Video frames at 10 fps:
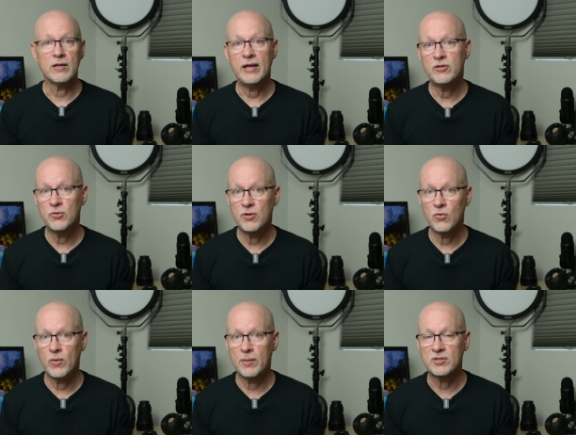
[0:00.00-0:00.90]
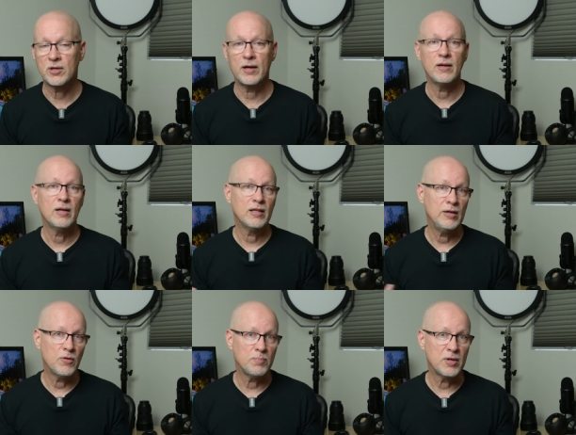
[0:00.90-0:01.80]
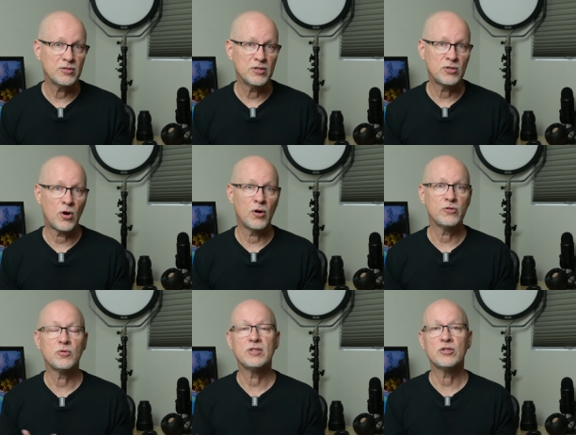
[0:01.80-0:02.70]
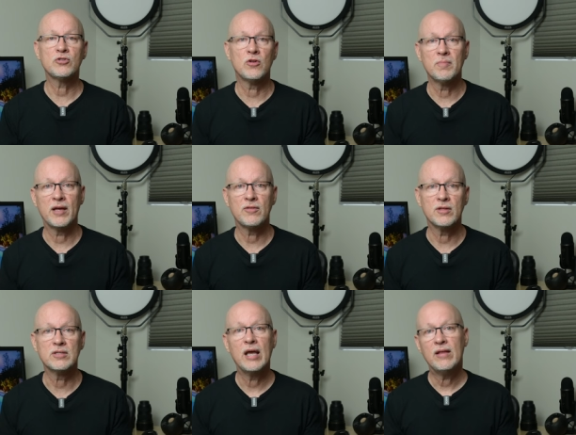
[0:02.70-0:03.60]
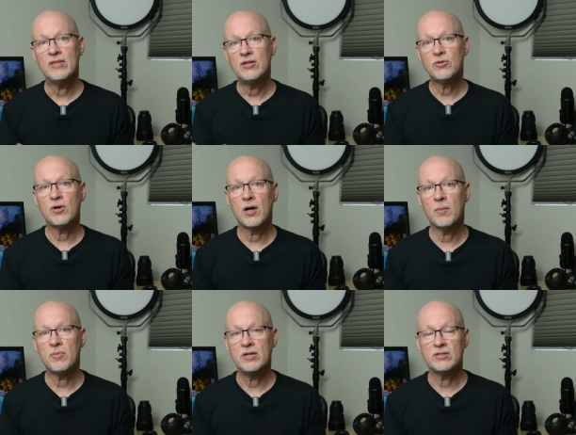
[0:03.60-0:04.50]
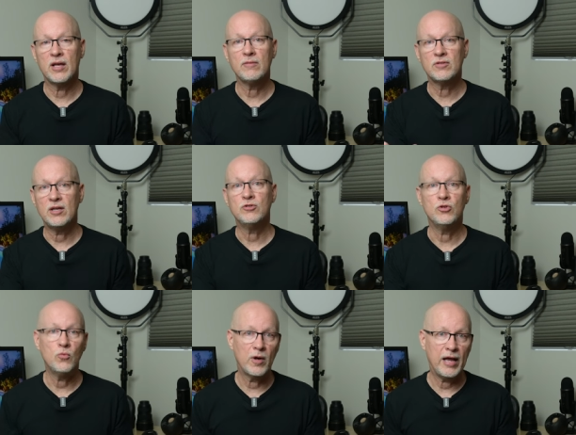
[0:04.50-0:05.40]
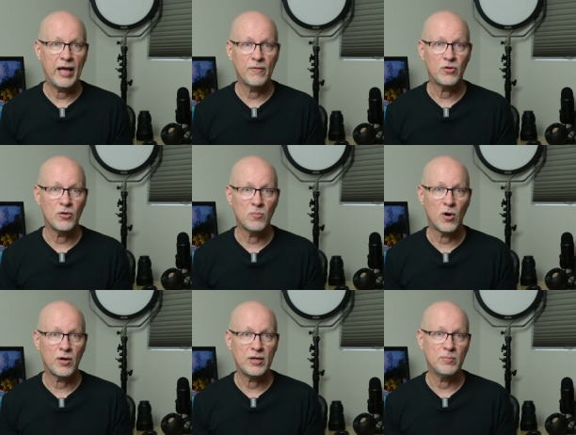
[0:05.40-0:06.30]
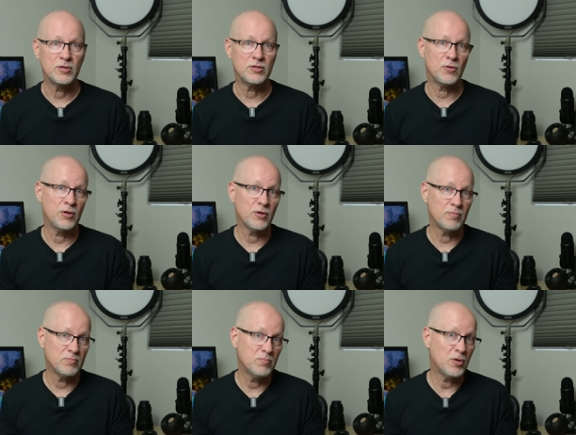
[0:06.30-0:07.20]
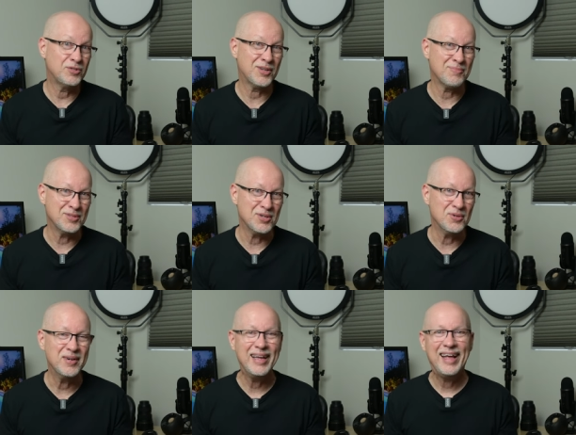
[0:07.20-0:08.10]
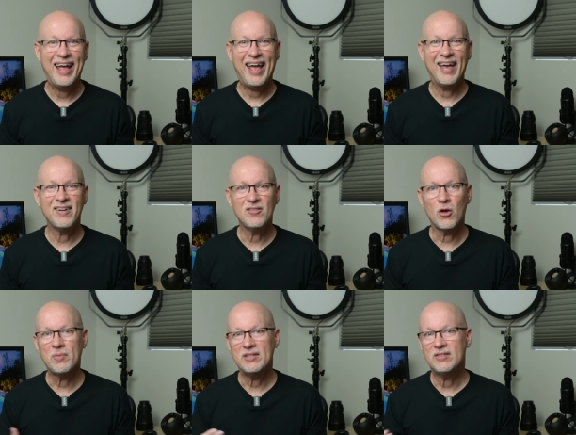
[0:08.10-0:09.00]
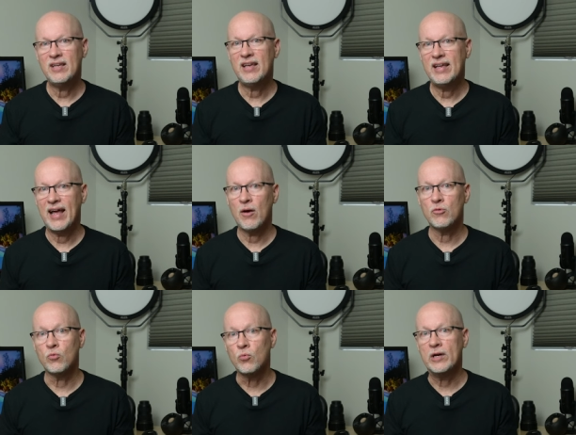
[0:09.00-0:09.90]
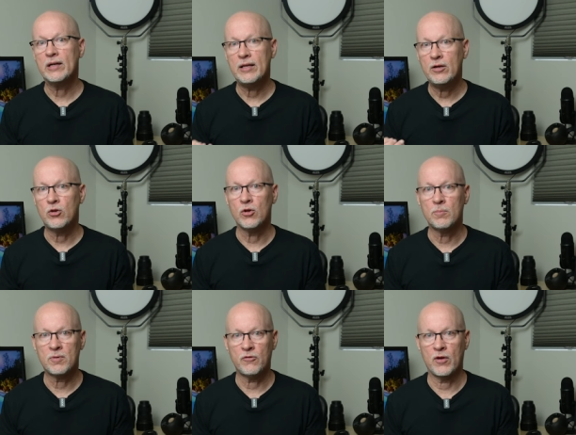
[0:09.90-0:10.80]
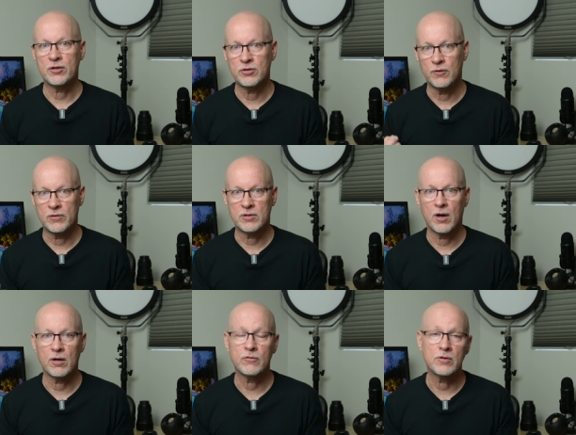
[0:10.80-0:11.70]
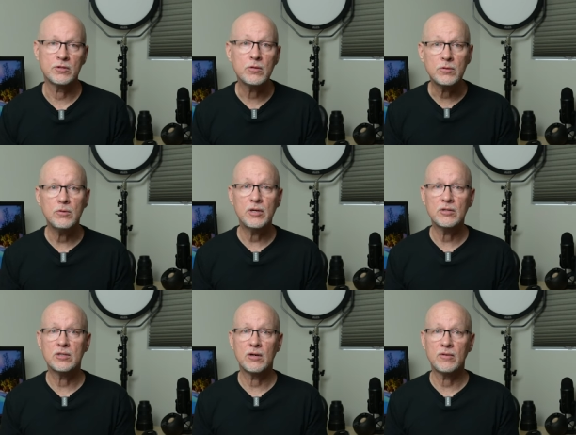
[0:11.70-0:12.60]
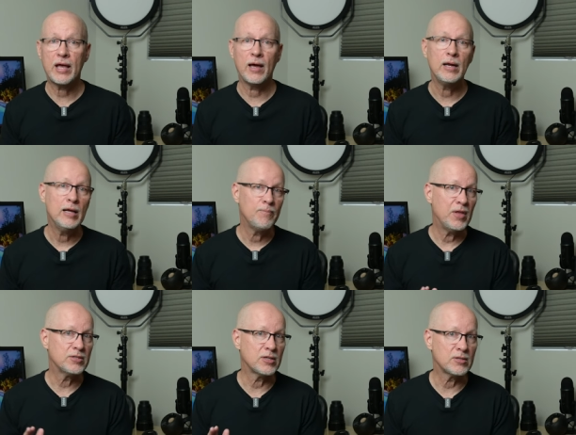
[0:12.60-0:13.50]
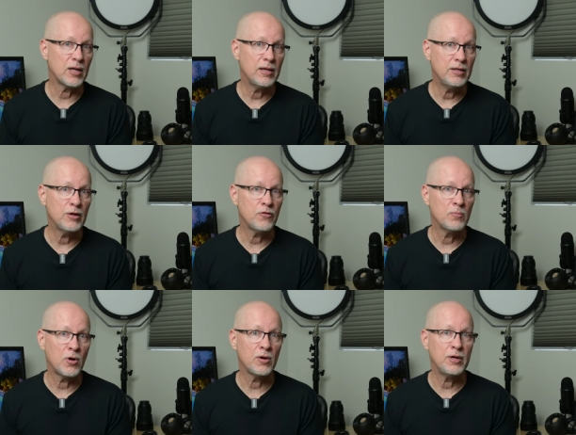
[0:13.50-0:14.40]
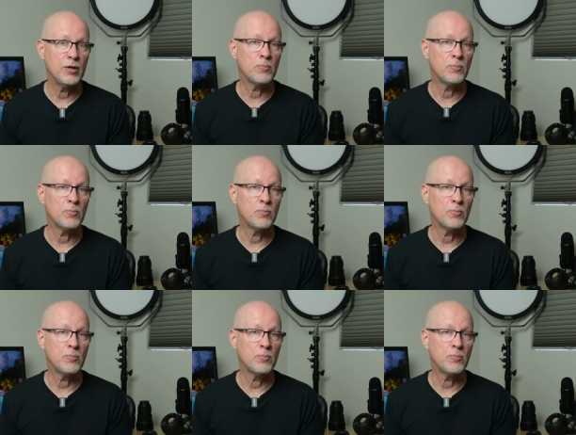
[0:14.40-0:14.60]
link to your website, leave a business card, traditional methods. These are companies that they do want to have good marketing material, most of them do, and they'll be seeking out really good professional photographers. So do consider that. It's a slightly different marketing